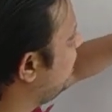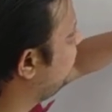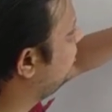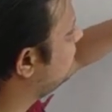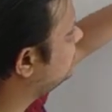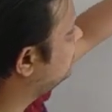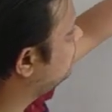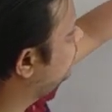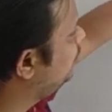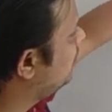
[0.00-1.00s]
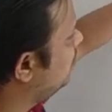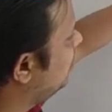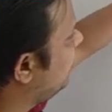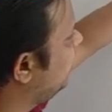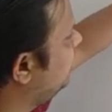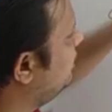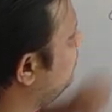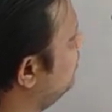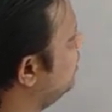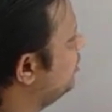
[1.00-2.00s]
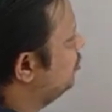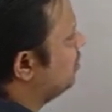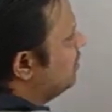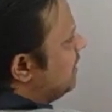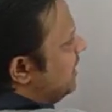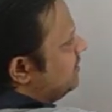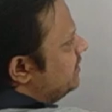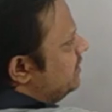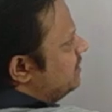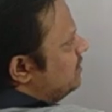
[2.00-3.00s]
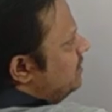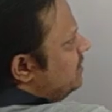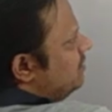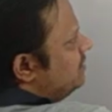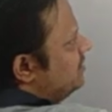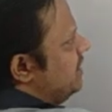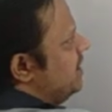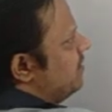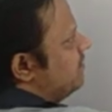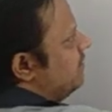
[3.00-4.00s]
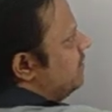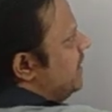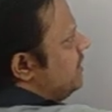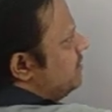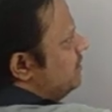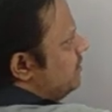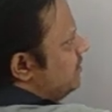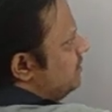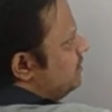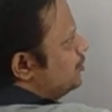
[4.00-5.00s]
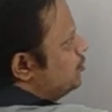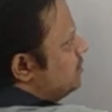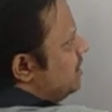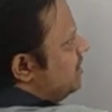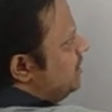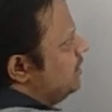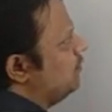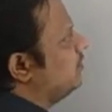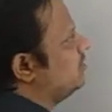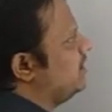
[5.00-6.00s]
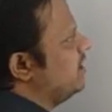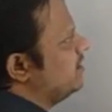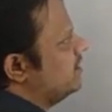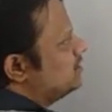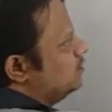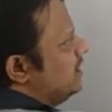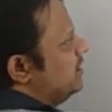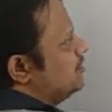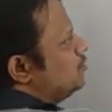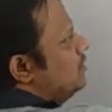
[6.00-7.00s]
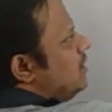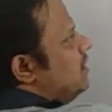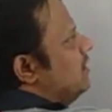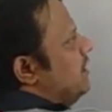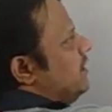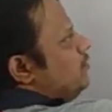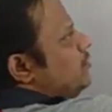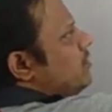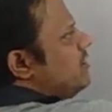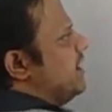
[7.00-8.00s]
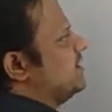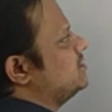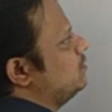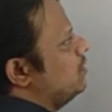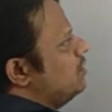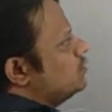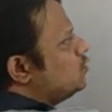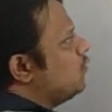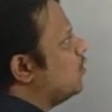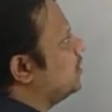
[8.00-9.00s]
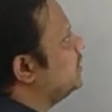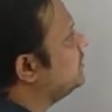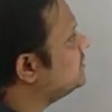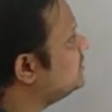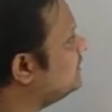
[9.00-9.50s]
address is you are going to write here? You are going to write here 300, right? This should contain what? 300, so that it should link to your next one. So what is